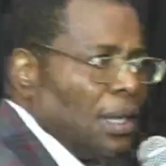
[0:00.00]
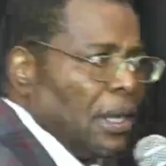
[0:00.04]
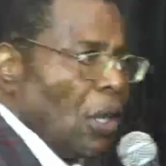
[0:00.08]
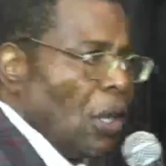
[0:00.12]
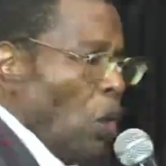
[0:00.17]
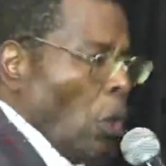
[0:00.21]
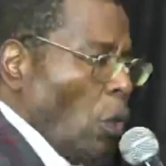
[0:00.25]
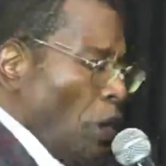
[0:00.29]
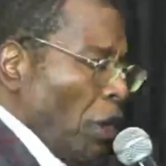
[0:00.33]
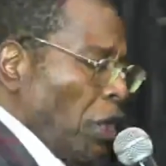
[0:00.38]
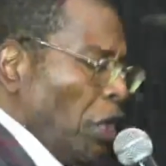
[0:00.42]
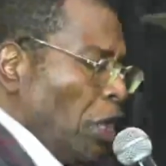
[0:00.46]

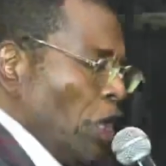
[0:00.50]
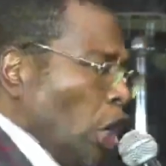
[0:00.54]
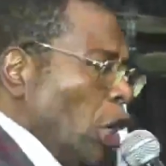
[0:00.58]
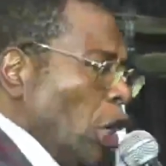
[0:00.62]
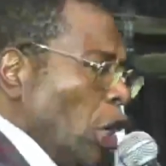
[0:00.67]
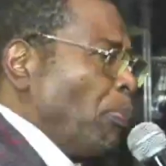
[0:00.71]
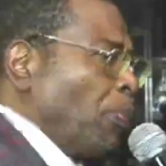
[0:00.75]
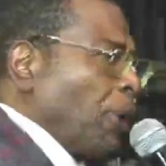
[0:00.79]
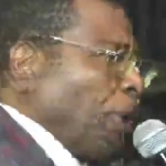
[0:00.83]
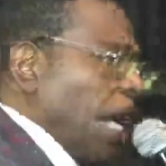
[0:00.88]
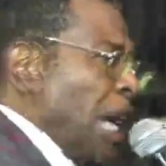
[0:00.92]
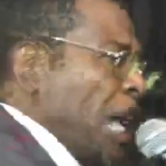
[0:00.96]
When you don't
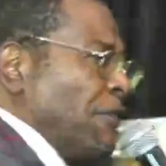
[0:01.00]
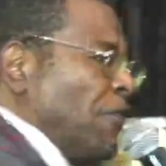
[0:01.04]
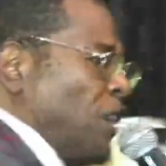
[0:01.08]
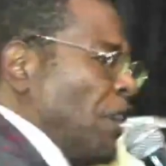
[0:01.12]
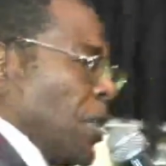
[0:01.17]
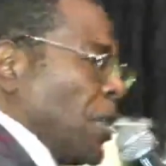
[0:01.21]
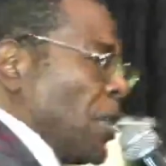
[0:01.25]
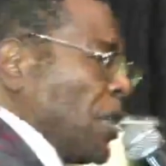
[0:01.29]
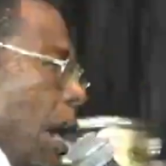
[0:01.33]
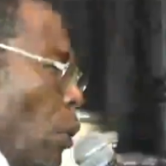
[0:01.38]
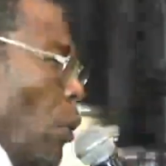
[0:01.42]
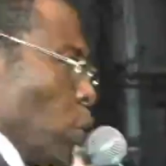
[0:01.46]
pray for
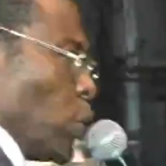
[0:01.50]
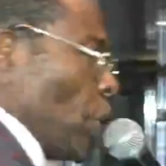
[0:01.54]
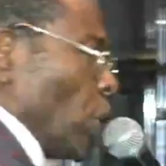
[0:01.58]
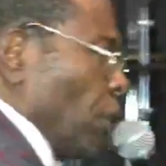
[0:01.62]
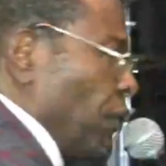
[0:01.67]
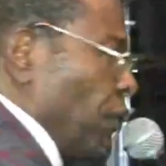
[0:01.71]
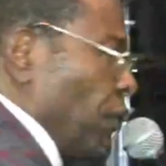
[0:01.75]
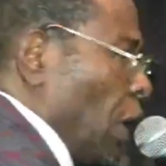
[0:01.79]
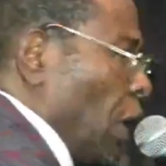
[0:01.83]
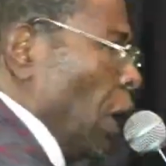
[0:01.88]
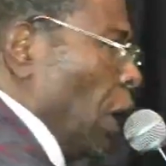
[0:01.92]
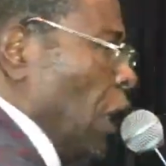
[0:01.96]
the house of
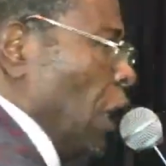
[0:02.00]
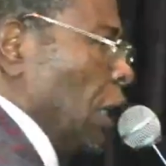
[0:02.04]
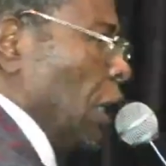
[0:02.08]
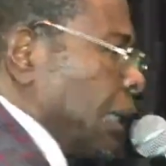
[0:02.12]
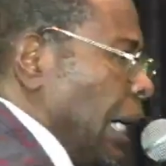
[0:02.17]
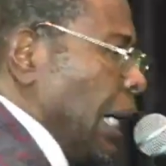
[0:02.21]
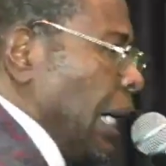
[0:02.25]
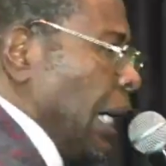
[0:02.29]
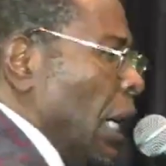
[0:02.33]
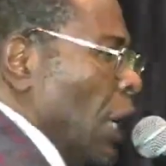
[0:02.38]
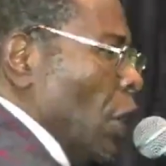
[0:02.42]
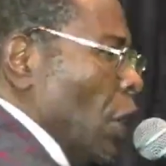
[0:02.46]
God,
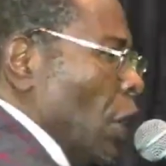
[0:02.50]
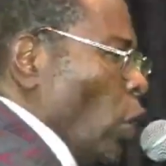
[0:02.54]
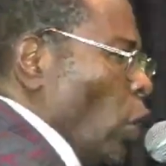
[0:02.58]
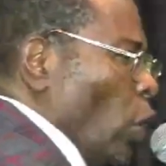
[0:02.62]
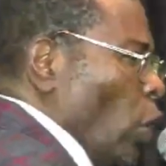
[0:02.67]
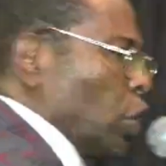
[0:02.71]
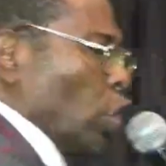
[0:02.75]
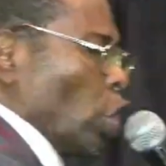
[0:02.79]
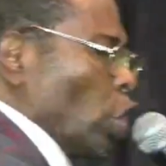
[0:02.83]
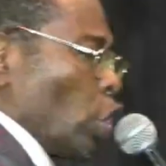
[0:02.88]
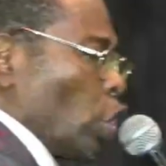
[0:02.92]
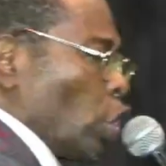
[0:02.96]
you are
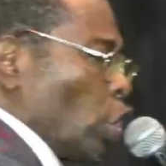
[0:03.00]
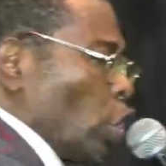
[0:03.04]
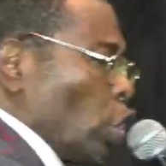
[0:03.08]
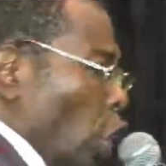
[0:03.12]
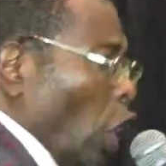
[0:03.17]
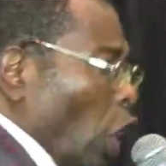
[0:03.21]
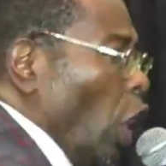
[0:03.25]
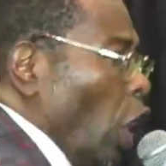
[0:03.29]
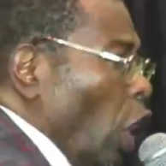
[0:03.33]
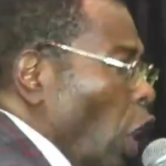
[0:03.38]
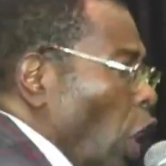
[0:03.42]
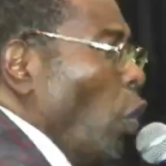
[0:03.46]

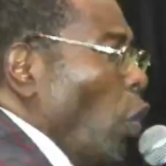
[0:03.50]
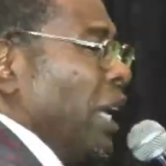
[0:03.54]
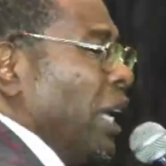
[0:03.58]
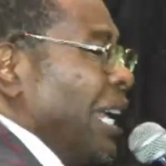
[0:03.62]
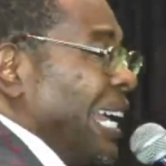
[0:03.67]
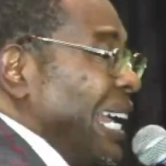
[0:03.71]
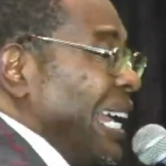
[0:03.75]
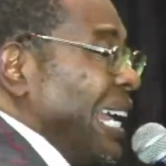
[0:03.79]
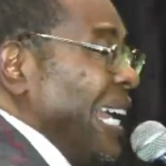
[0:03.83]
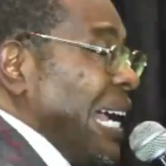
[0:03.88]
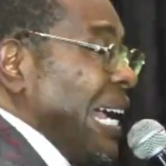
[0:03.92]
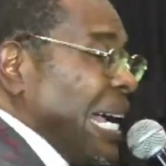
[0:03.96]

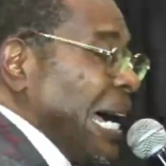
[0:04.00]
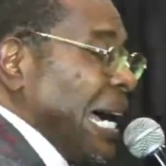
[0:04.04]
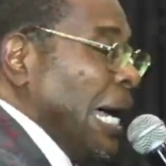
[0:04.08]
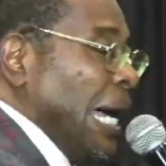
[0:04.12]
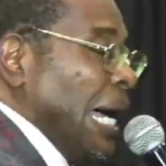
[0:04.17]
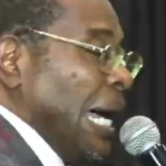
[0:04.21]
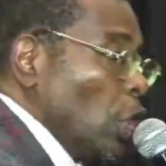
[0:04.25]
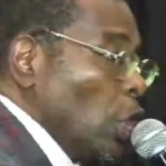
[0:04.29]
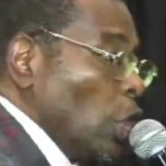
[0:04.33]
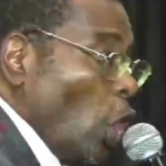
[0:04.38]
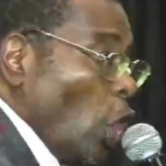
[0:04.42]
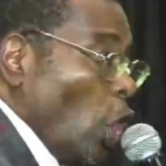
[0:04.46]
destroying
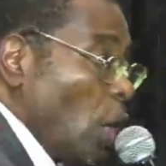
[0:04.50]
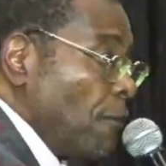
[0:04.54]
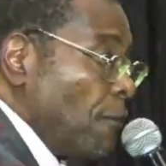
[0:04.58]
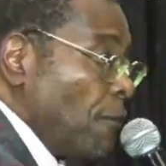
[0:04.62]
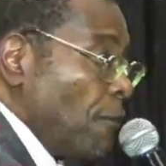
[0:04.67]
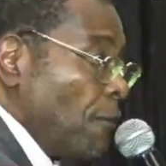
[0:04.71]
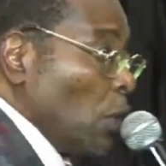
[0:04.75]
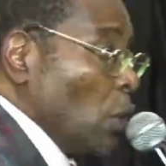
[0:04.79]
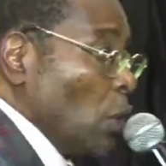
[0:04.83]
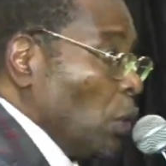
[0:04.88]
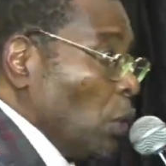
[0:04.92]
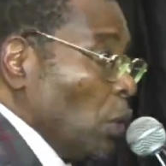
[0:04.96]
your own
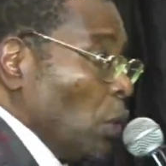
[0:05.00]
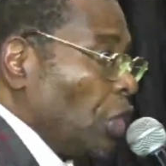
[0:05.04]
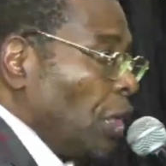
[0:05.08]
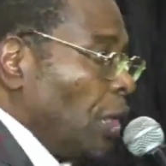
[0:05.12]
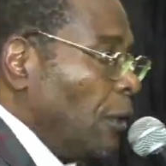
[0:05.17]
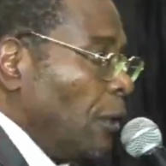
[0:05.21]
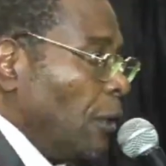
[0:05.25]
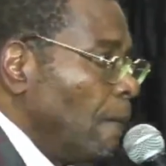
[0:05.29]
future.